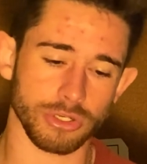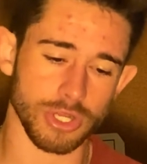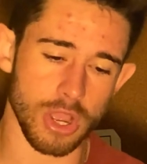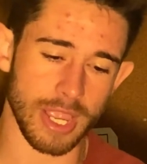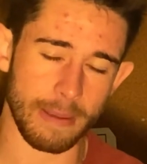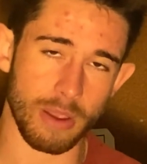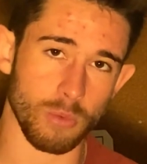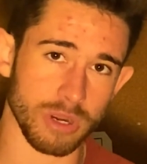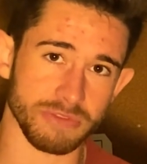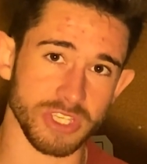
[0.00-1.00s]
you're talking about
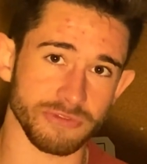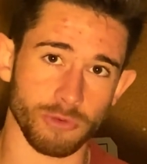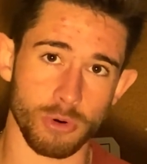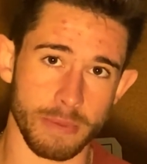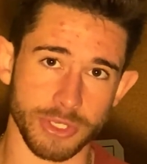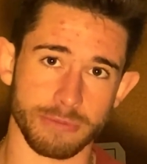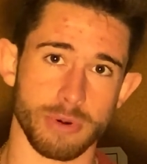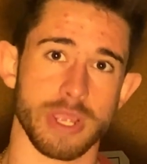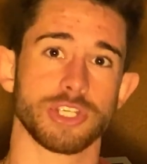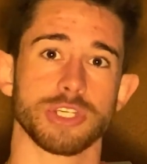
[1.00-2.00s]
one of these four major
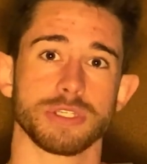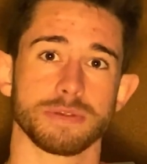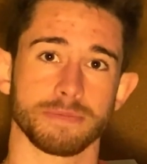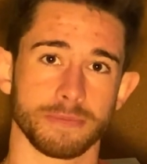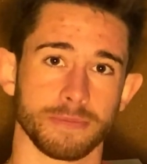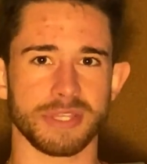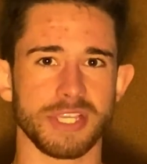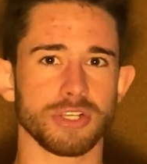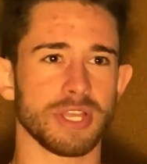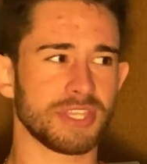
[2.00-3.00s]
branches.
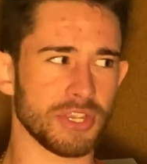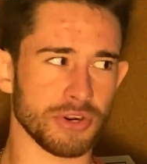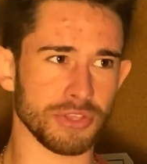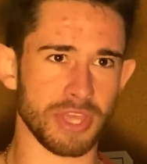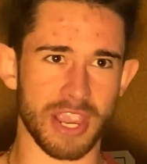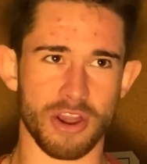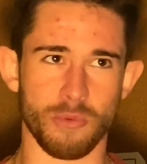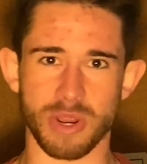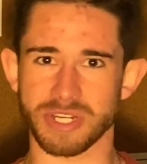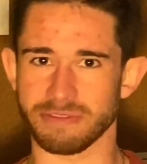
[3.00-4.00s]
These are like the earth, air,
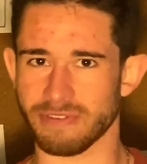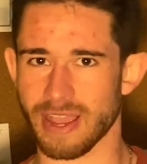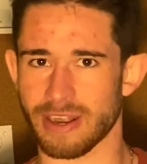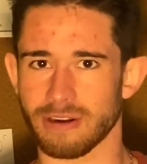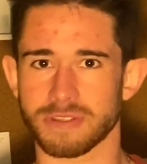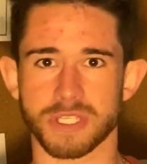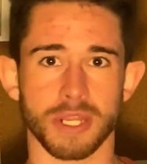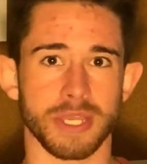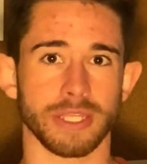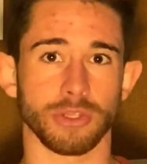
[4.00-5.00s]
wind, and fire of
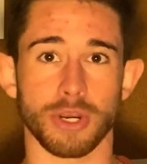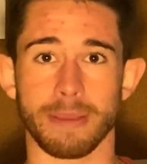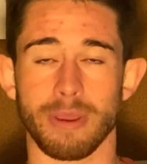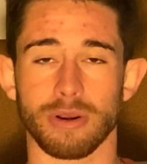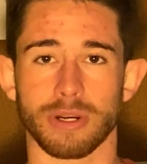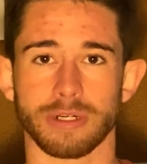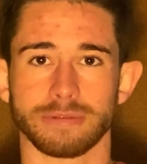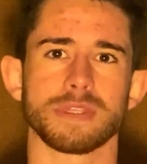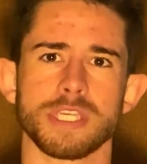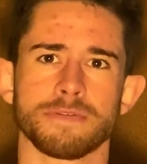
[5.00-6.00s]
studying and learning about art.
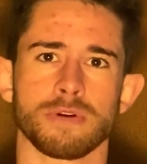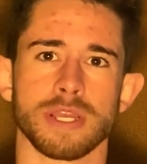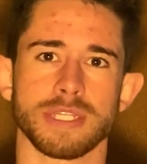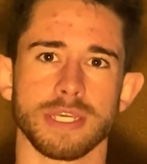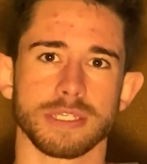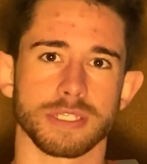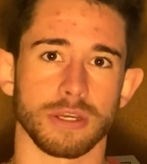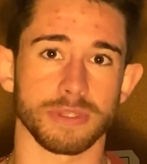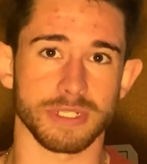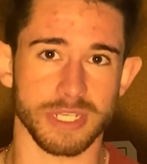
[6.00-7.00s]
These four ideas,
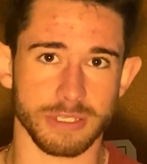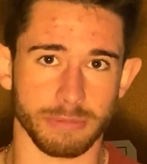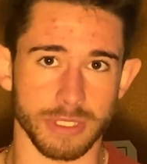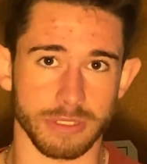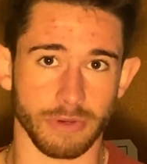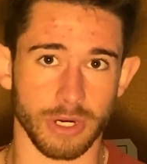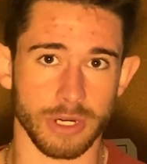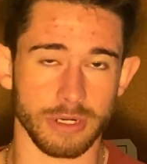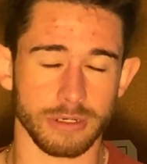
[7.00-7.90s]
called the disciplines of art,